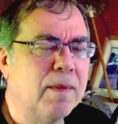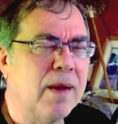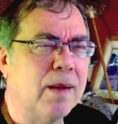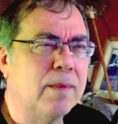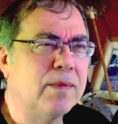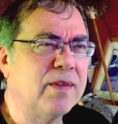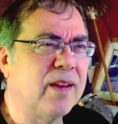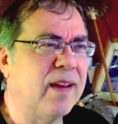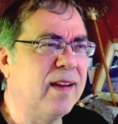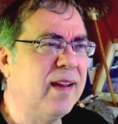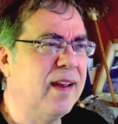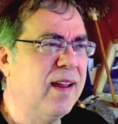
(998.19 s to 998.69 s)
My
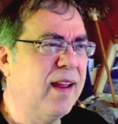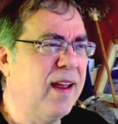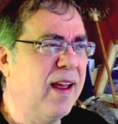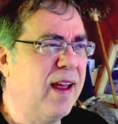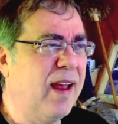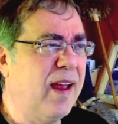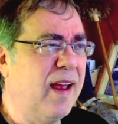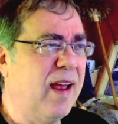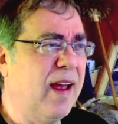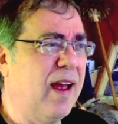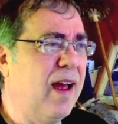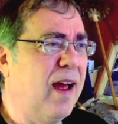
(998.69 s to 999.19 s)
mom's like,
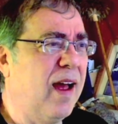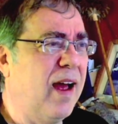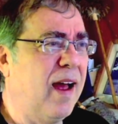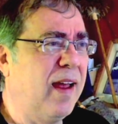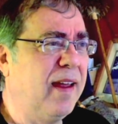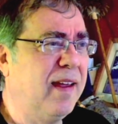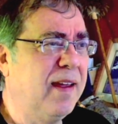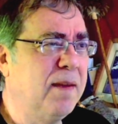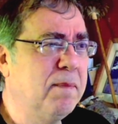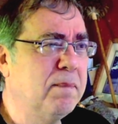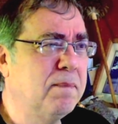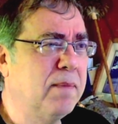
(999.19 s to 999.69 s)

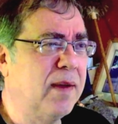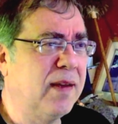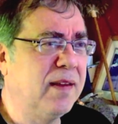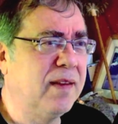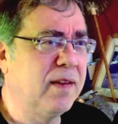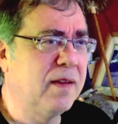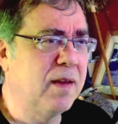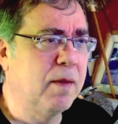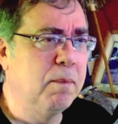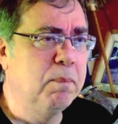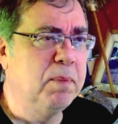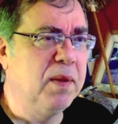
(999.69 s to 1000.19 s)
I hit my
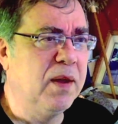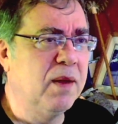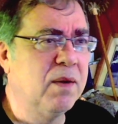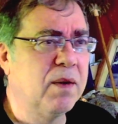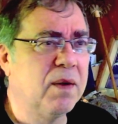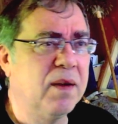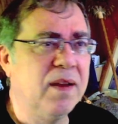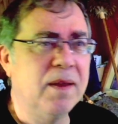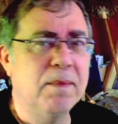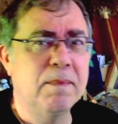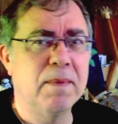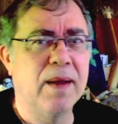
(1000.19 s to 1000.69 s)
the
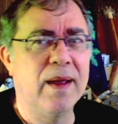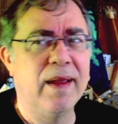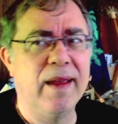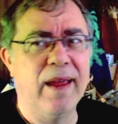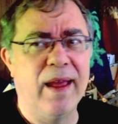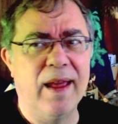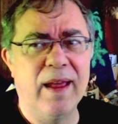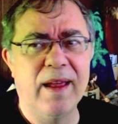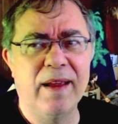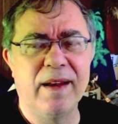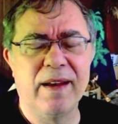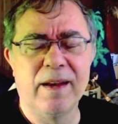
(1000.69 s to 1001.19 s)
computer hit
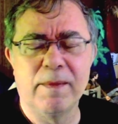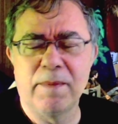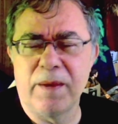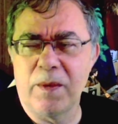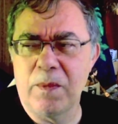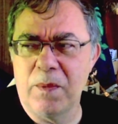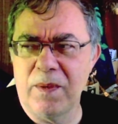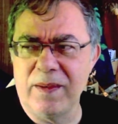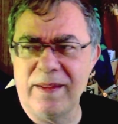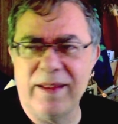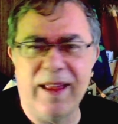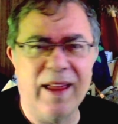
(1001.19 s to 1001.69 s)
my head. And
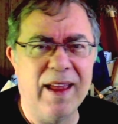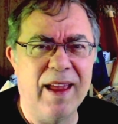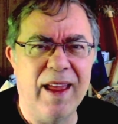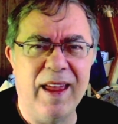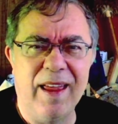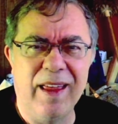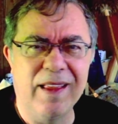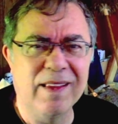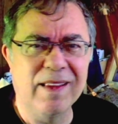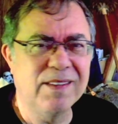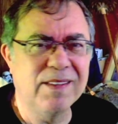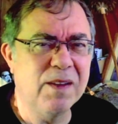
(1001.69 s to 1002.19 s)
I'm like, what the
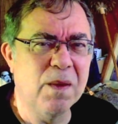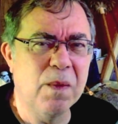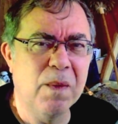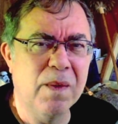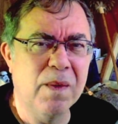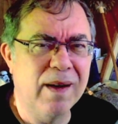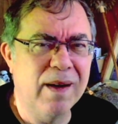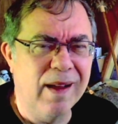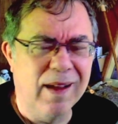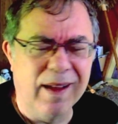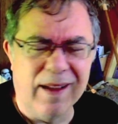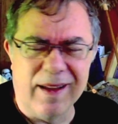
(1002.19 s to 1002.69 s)
hell's
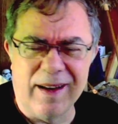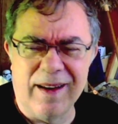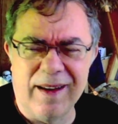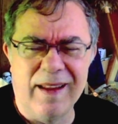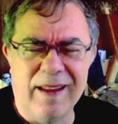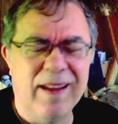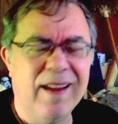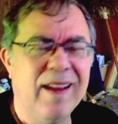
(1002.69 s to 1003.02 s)
going on?